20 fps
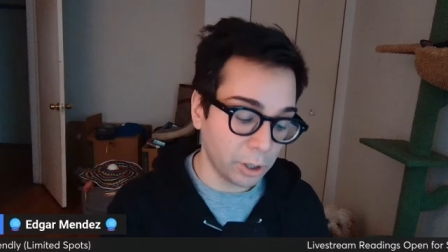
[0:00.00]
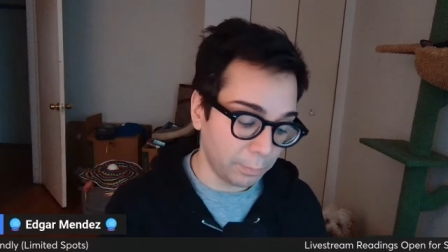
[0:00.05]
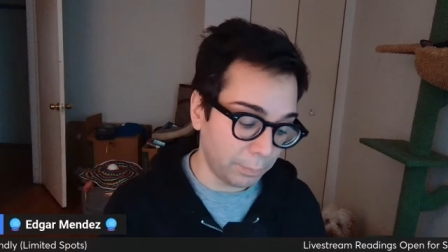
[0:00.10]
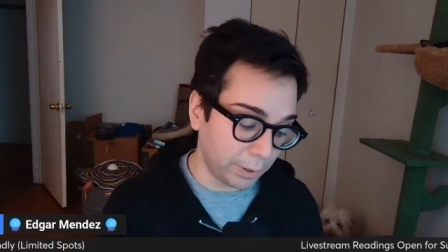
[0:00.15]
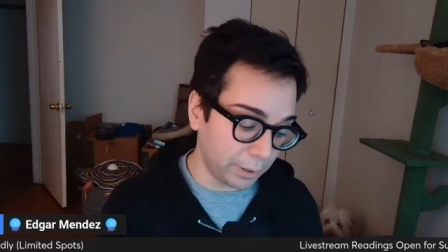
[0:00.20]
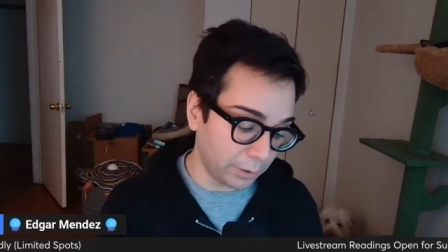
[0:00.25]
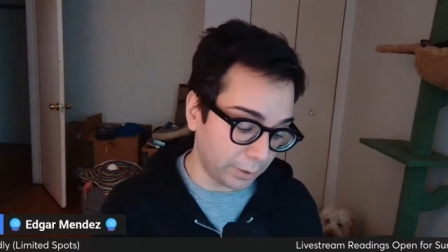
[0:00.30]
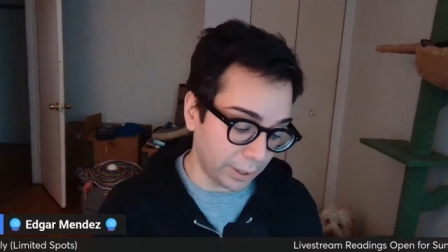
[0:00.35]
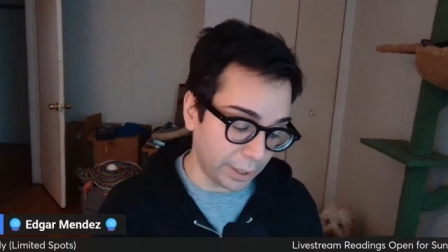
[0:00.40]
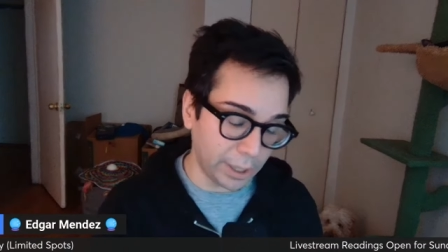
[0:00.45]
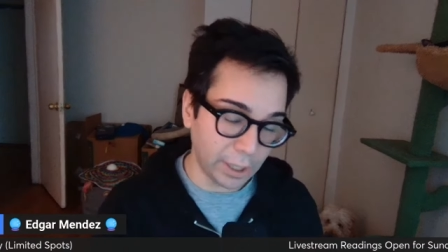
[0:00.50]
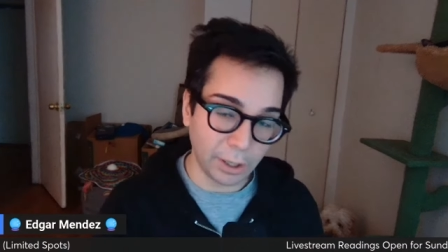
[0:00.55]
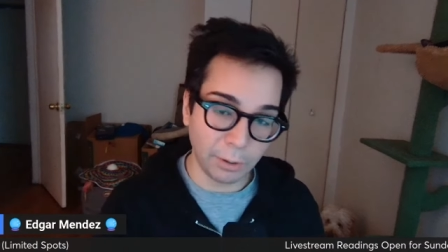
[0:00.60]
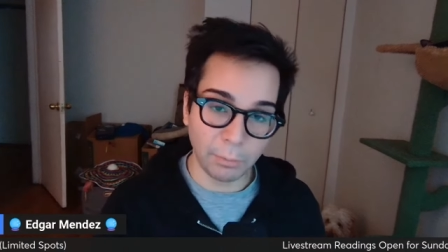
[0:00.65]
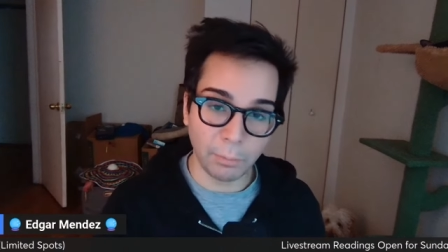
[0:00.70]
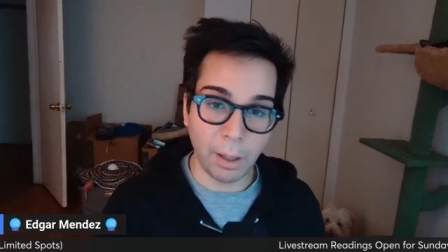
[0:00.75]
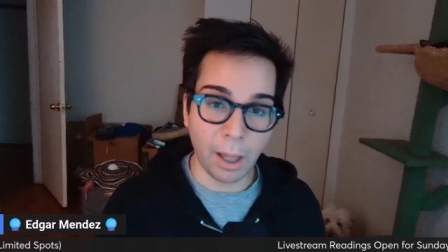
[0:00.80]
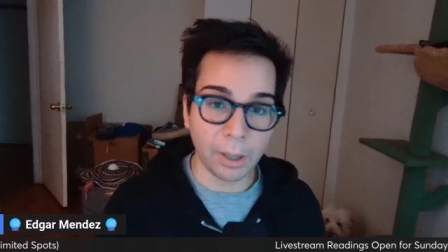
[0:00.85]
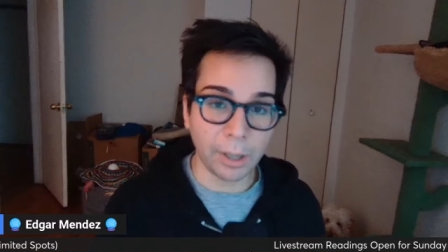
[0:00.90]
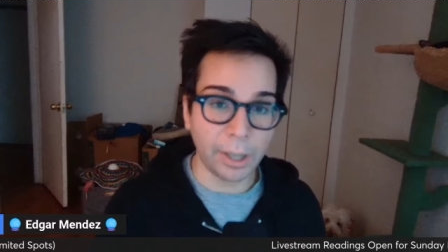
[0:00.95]
have been thinking
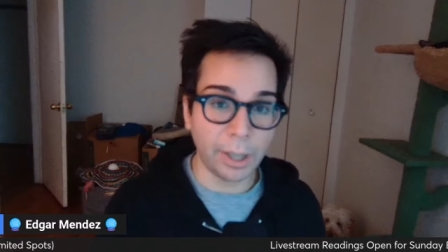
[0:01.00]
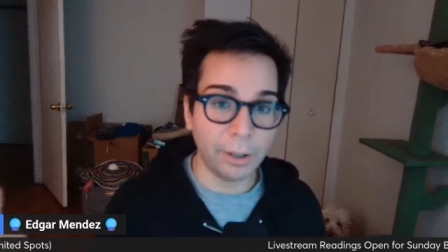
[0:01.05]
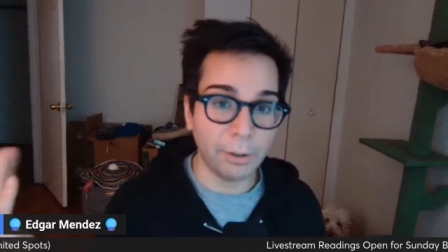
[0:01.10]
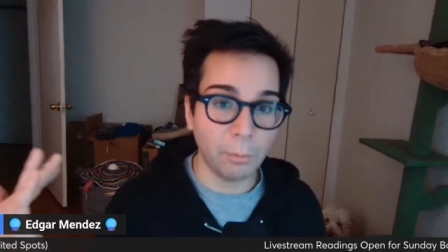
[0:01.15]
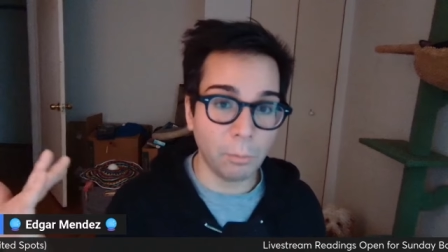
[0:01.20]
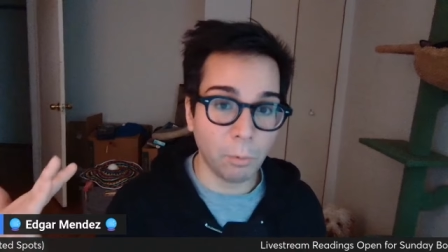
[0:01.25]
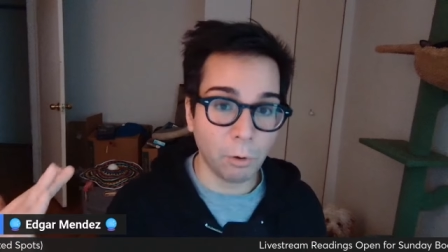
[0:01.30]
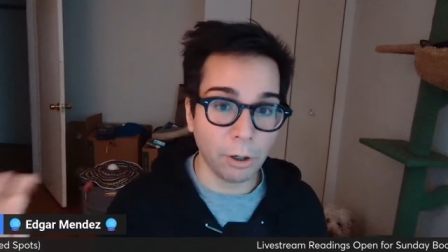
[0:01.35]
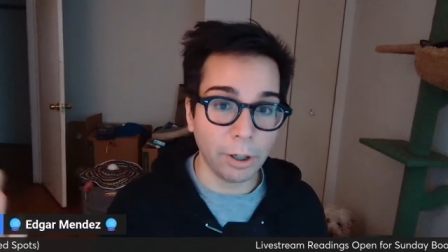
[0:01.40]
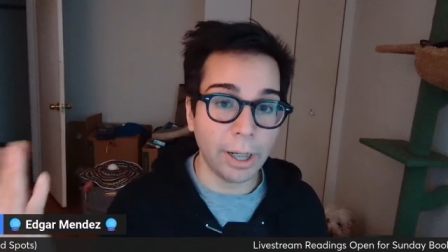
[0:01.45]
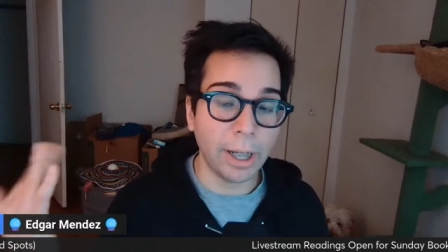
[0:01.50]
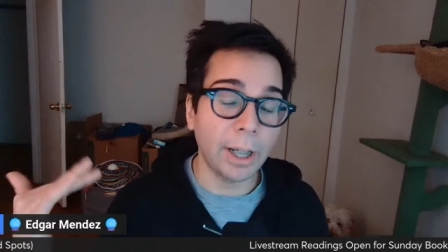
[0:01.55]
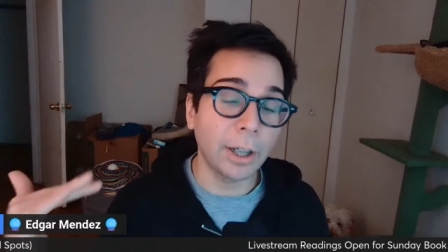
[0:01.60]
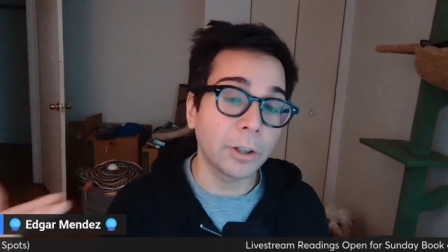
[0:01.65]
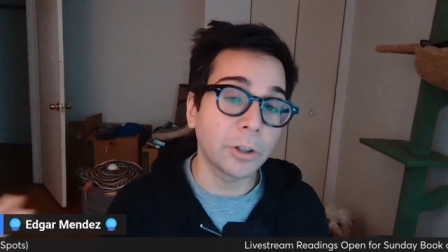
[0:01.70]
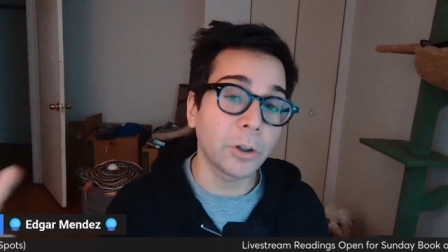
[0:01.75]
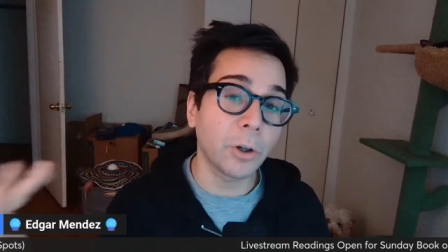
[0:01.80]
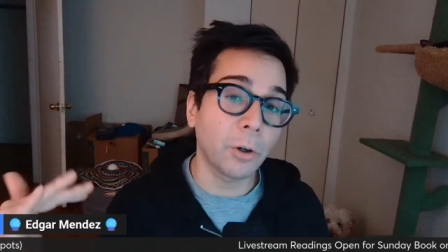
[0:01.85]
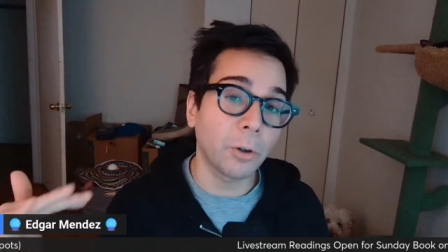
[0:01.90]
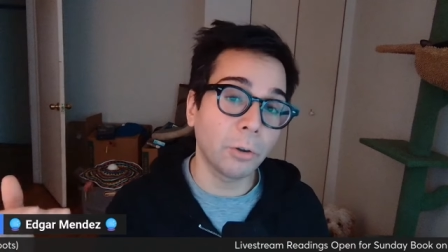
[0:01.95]
about it in a more
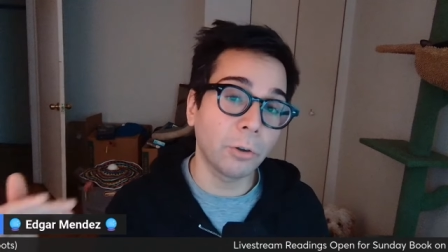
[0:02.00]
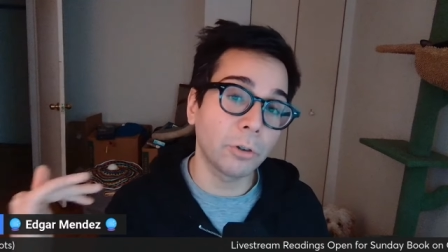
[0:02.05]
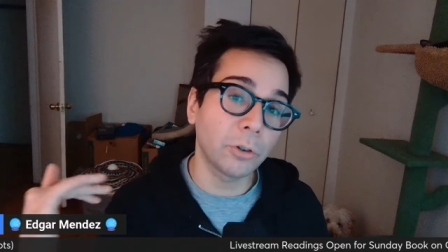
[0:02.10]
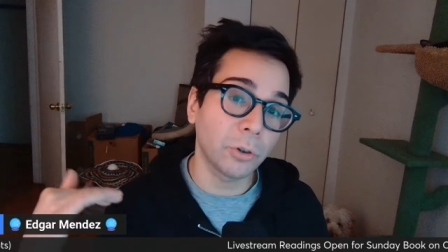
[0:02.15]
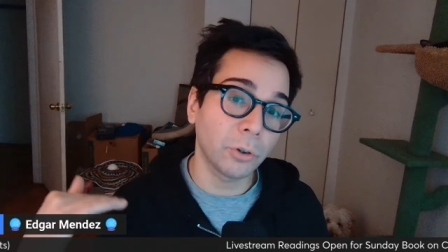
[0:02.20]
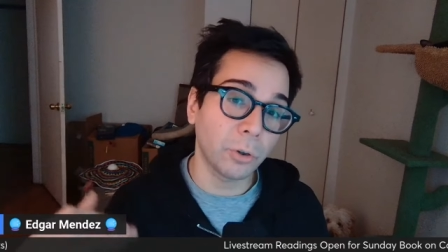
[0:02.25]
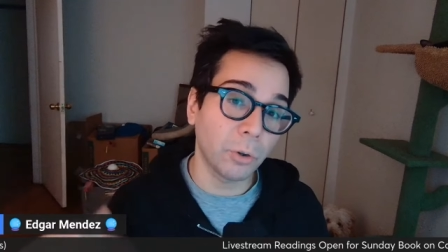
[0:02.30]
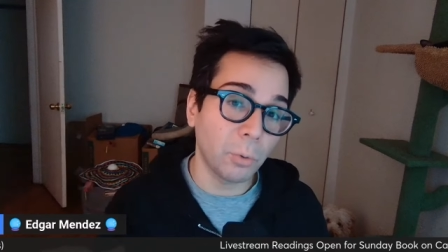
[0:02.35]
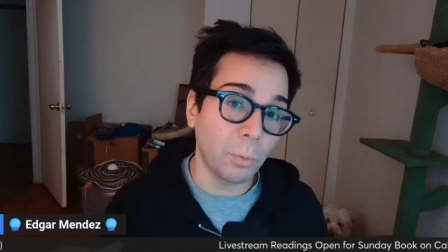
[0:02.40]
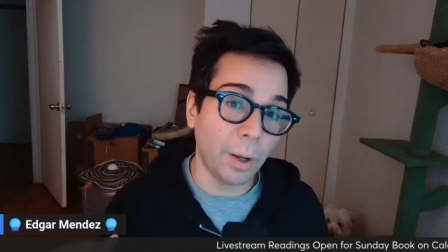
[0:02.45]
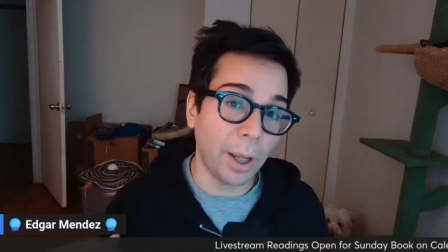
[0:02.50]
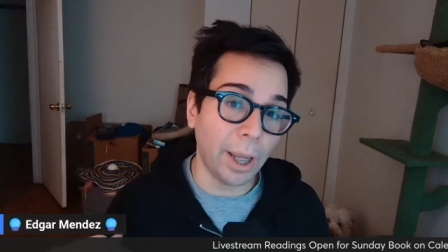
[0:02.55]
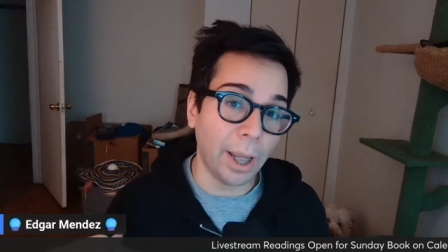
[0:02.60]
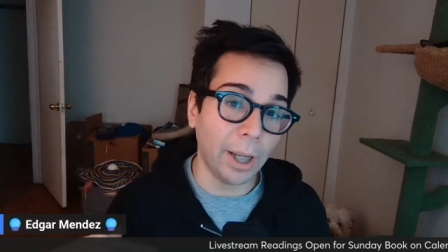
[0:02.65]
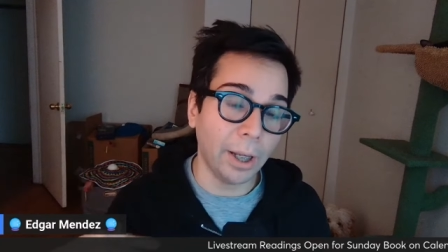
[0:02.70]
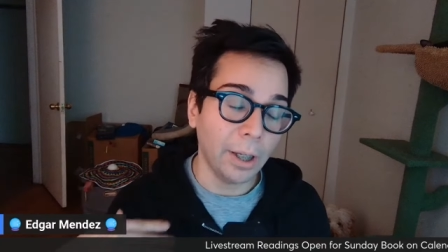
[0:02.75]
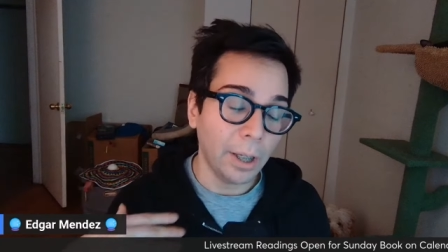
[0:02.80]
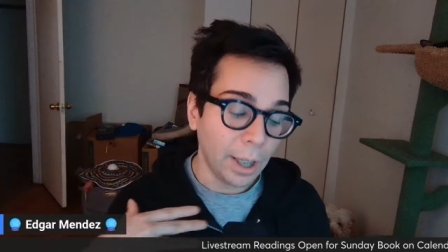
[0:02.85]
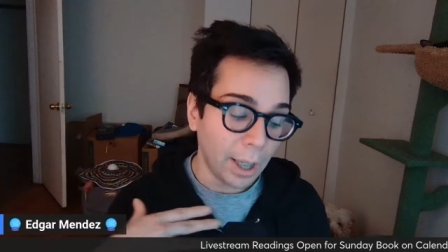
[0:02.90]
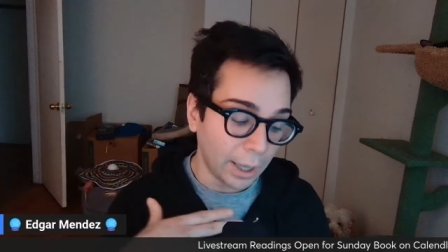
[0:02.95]
internal sort of way.